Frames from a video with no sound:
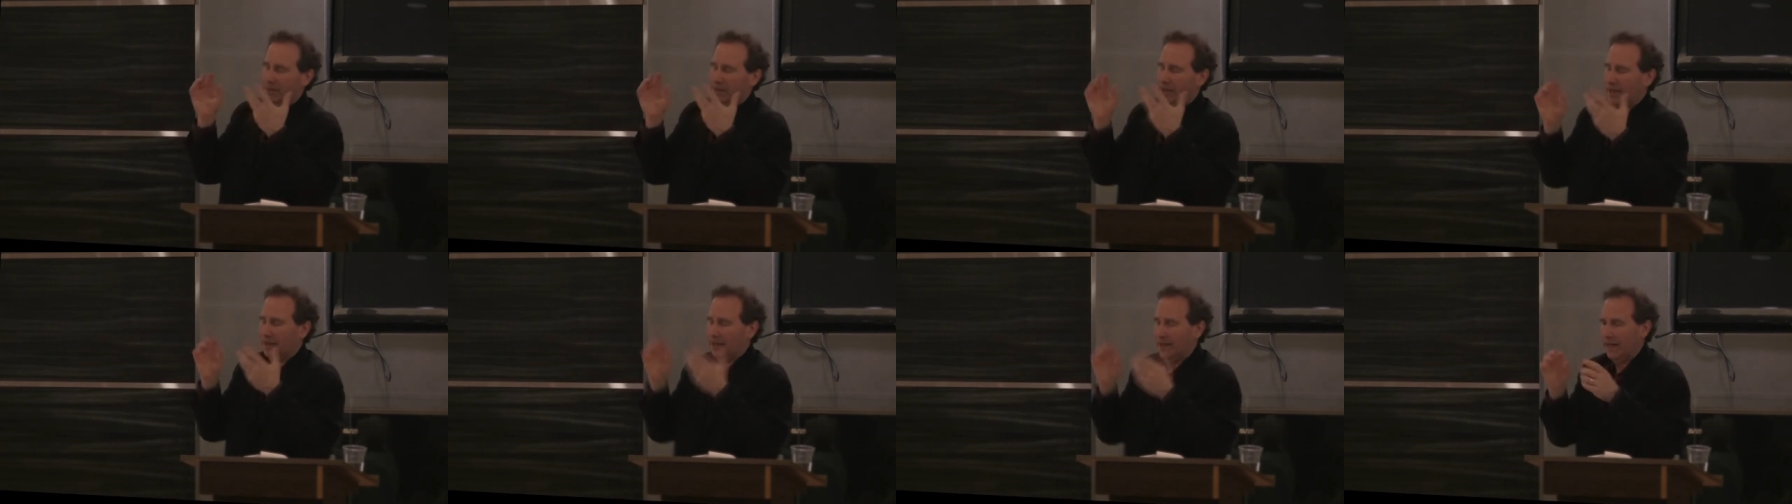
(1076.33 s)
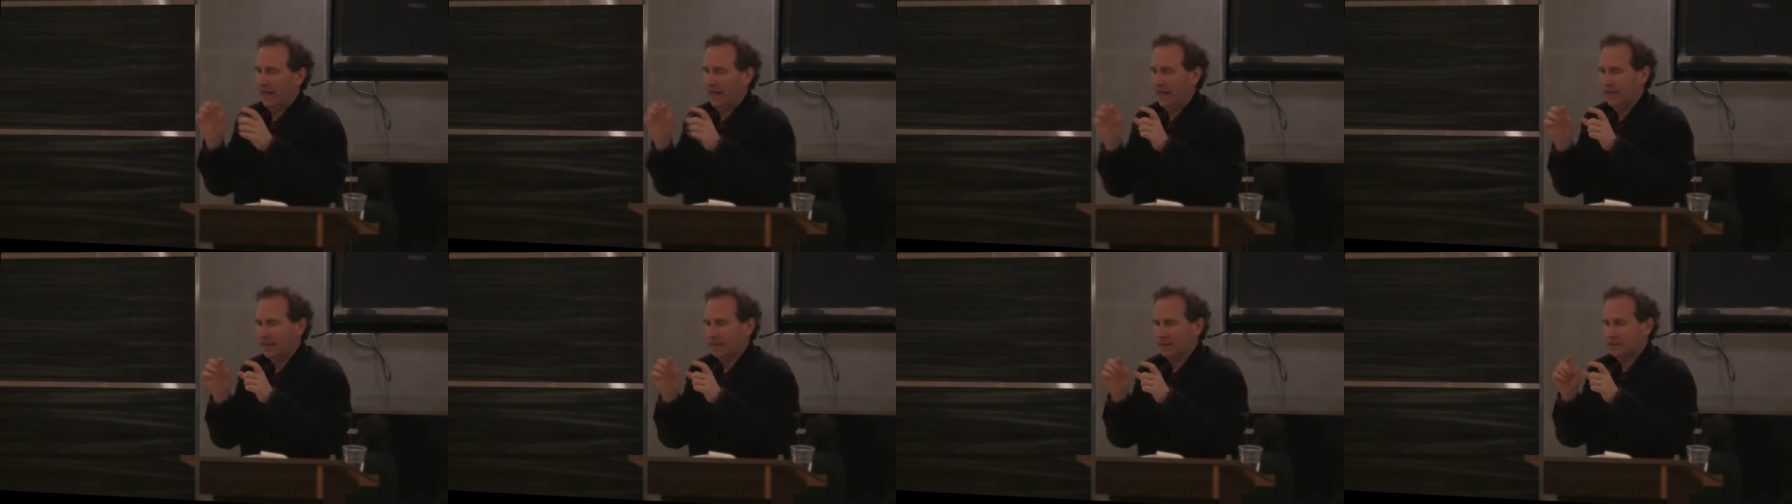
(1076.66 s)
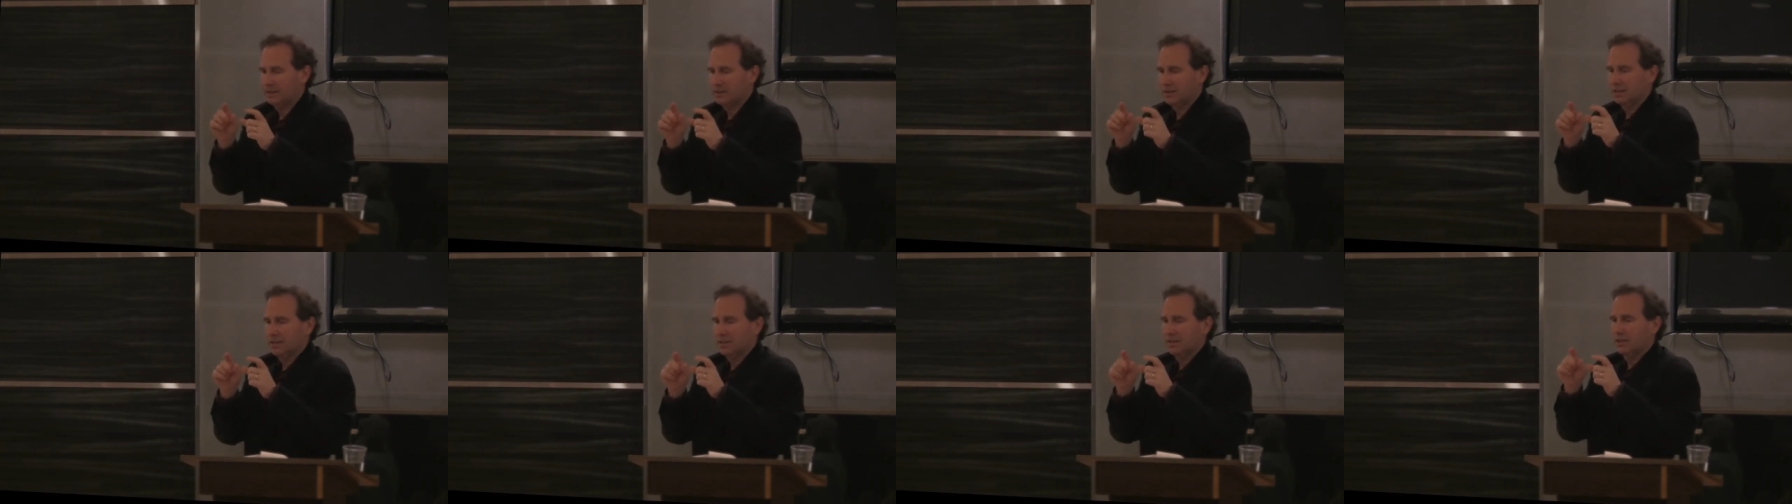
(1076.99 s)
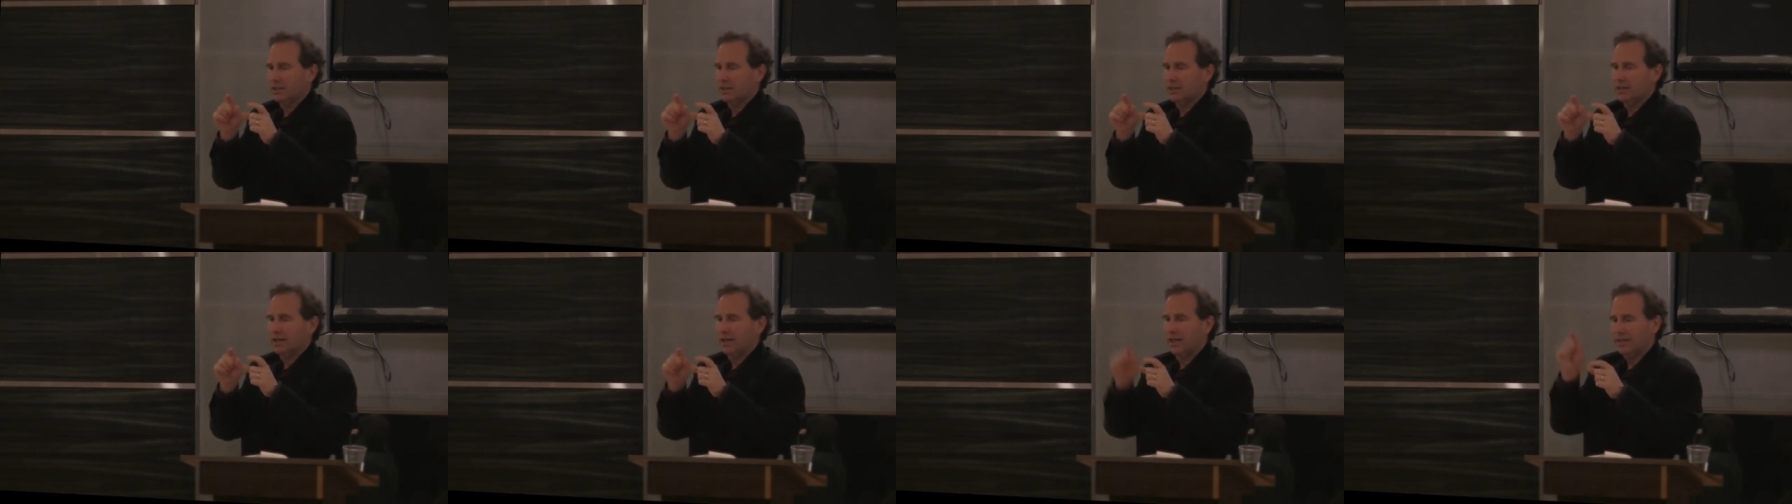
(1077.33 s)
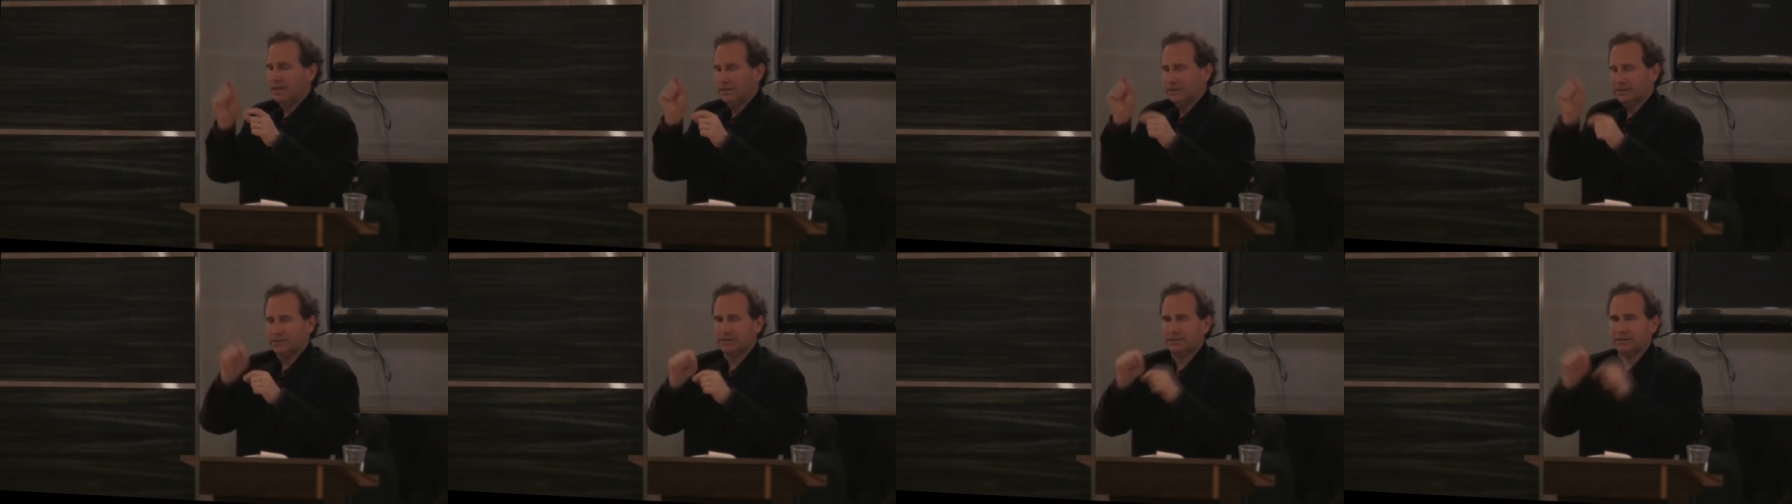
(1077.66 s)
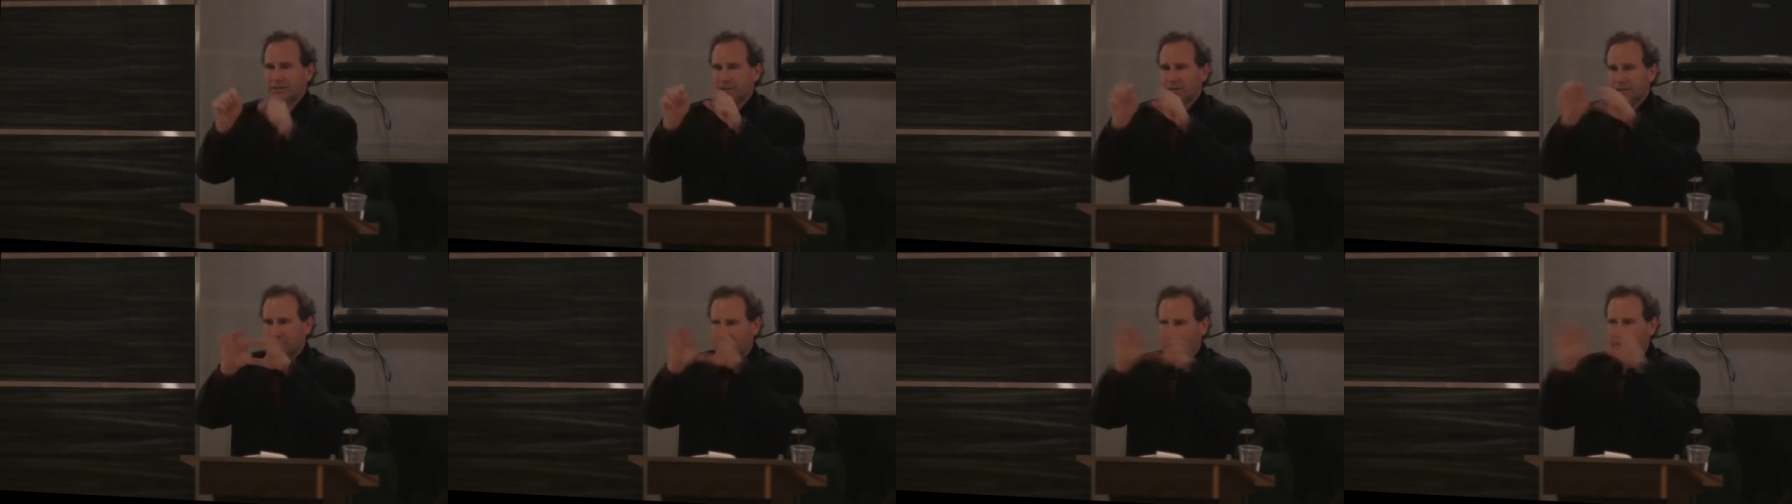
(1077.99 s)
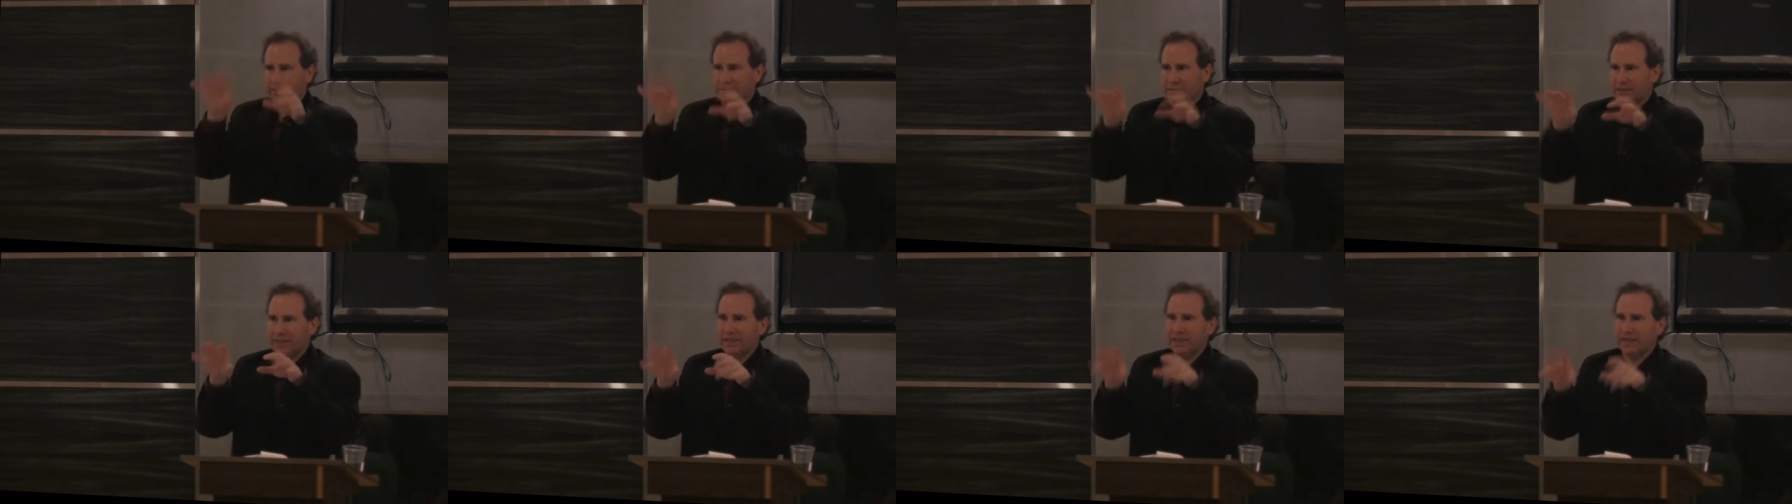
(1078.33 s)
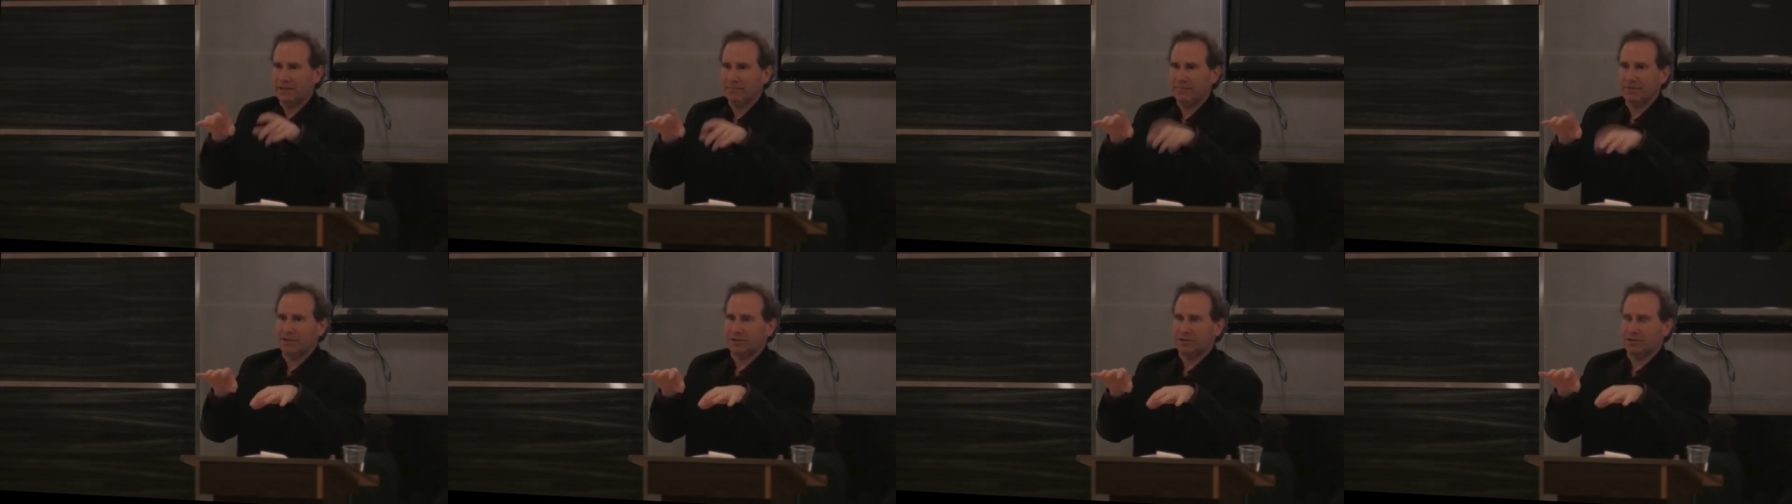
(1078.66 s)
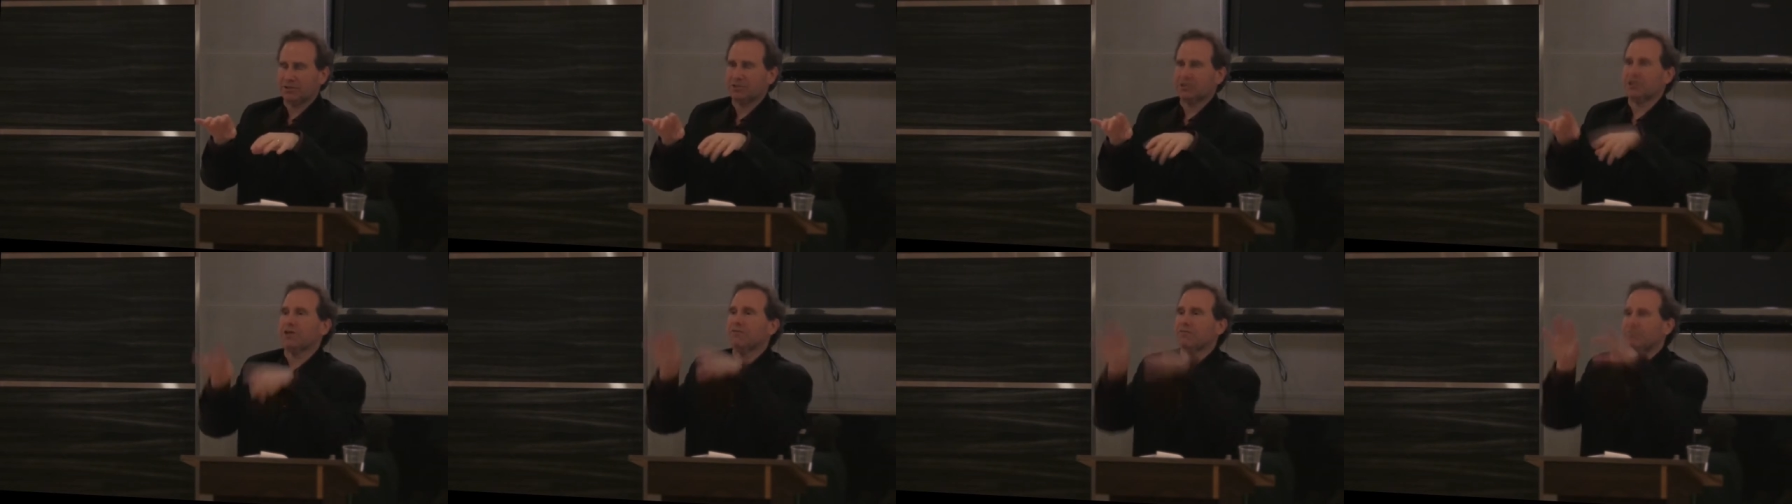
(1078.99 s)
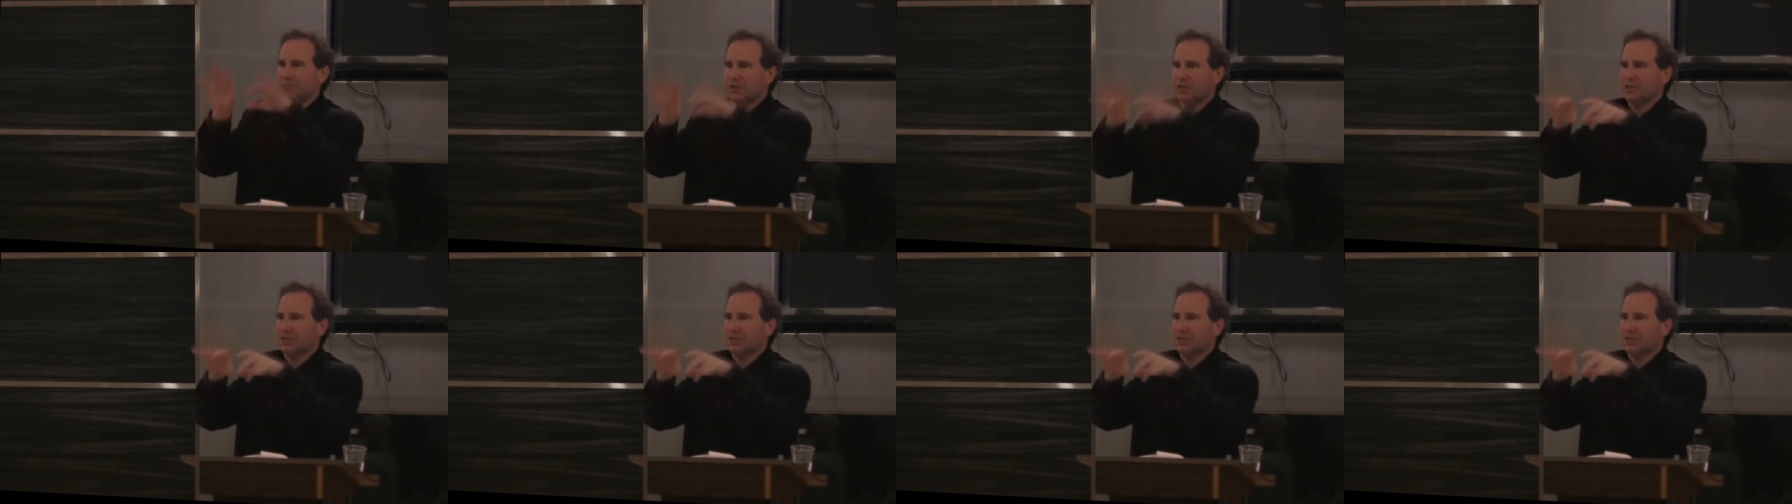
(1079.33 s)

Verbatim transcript: and and send an email to yourself.